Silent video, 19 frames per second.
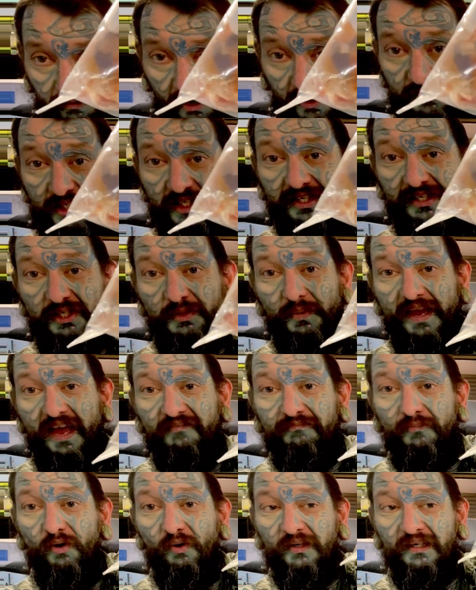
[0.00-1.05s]
loaches. We
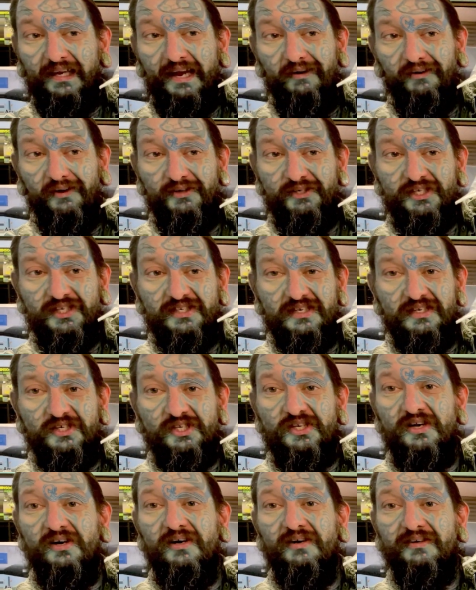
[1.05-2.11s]
have more clown loaches in
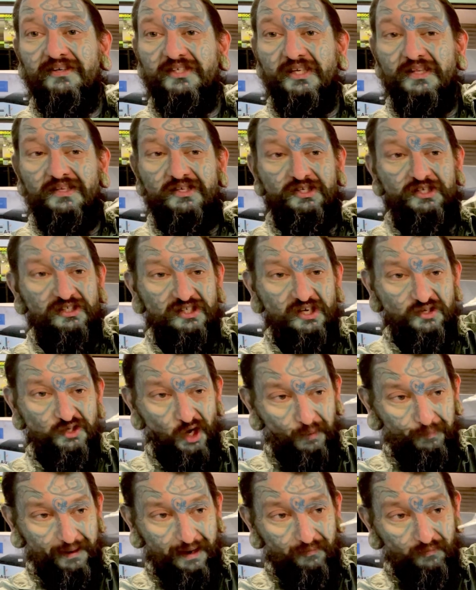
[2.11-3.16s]
stock, so this is just a
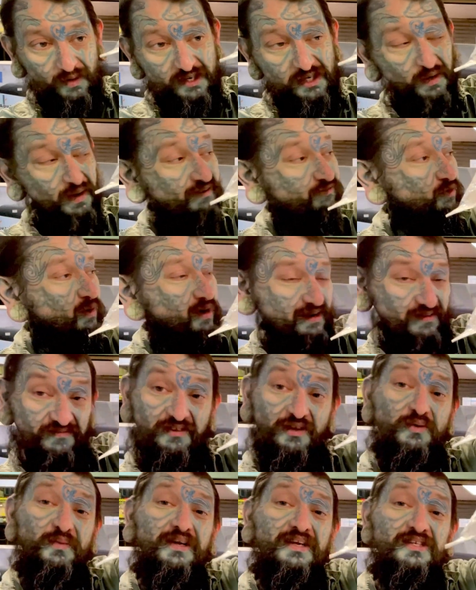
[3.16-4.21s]
top up. We do have quite a
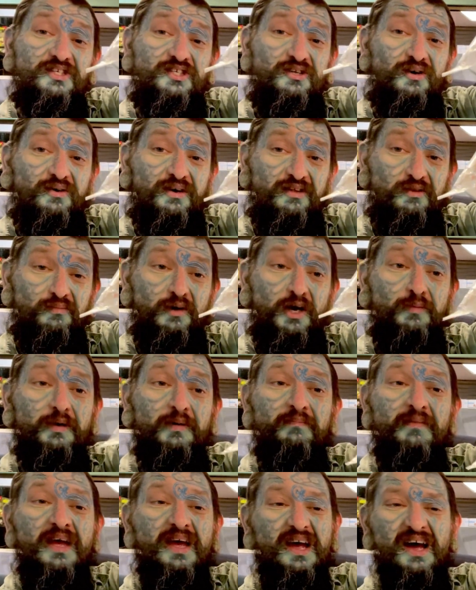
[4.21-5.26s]
few in stock at the moment.
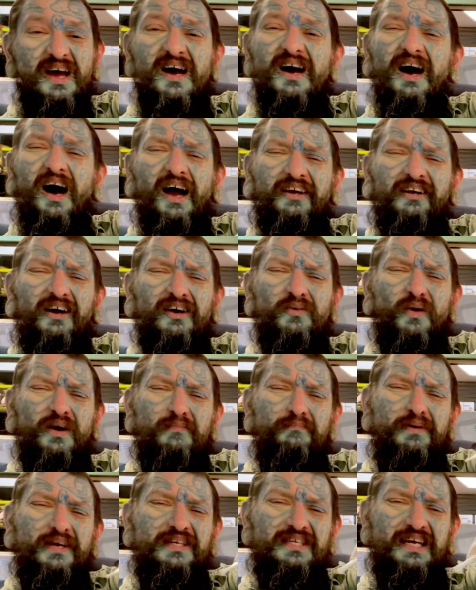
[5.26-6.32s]
I kind of want a
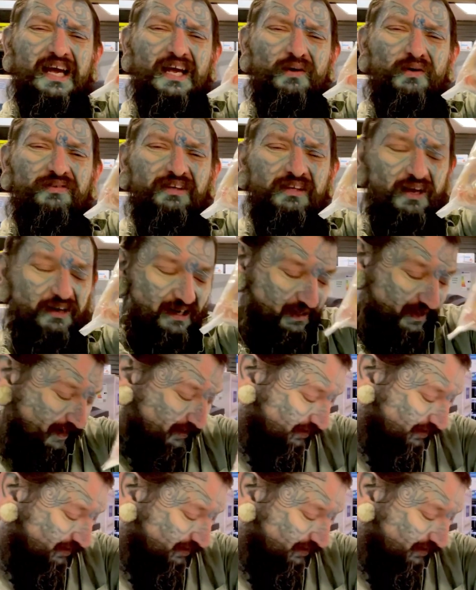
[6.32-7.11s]
big tank with a lot of clown